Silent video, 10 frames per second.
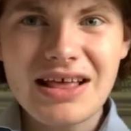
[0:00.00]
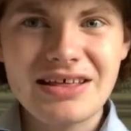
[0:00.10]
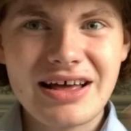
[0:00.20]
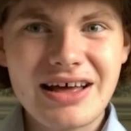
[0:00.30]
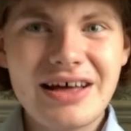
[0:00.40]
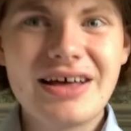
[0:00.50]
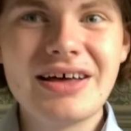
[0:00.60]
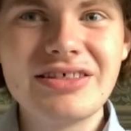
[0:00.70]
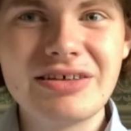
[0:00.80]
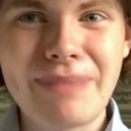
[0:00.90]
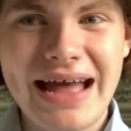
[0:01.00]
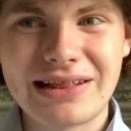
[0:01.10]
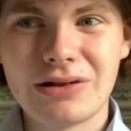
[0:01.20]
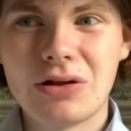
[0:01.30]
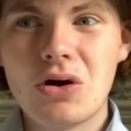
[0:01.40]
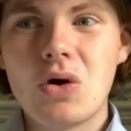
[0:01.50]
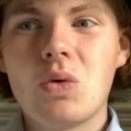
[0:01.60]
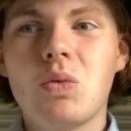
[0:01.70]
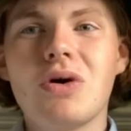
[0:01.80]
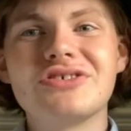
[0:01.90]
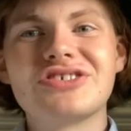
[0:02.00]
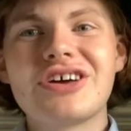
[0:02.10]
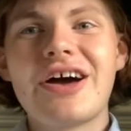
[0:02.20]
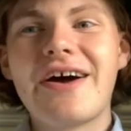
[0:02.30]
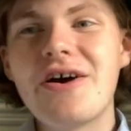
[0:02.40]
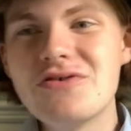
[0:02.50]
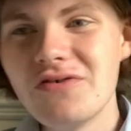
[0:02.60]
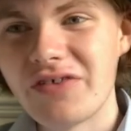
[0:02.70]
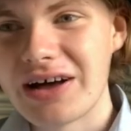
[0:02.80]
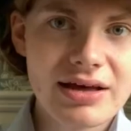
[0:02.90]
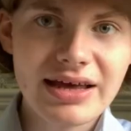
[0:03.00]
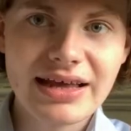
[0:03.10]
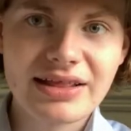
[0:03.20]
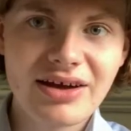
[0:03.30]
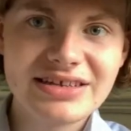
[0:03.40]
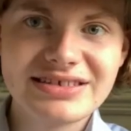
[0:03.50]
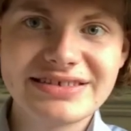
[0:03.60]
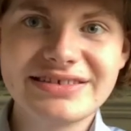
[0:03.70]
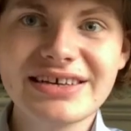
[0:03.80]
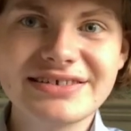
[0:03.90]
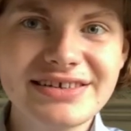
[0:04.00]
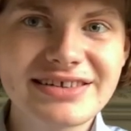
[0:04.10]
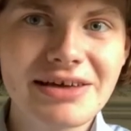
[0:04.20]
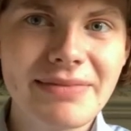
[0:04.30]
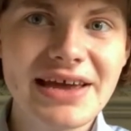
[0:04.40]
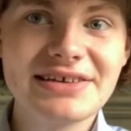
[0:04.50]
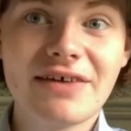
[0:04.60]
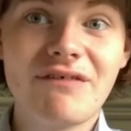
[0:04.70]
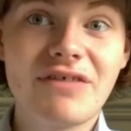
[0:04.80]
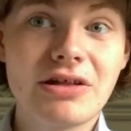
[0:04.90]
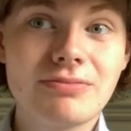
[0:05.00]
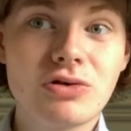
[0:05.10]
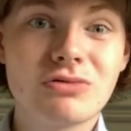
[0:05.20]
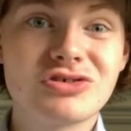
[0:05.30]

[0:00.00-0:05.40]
the battle was over. In 1960s, they made a film called